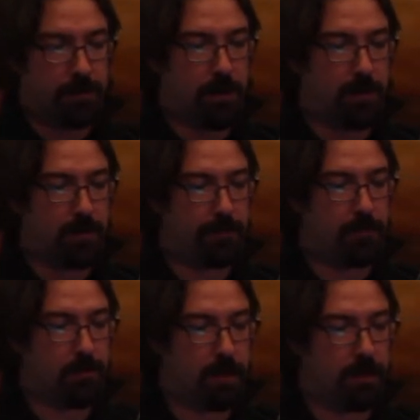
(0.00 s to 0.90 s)
Talk about a
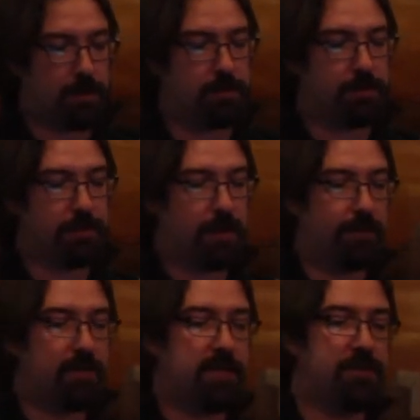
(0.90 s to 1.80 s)
few uh, users.
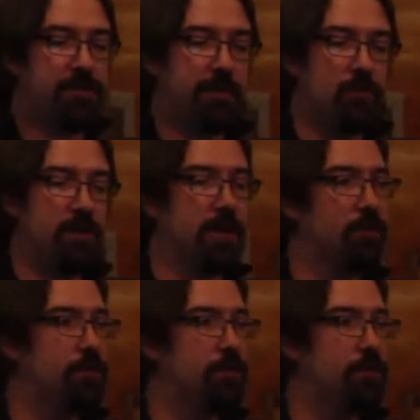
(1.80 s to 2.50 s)
Obviously, JRuby and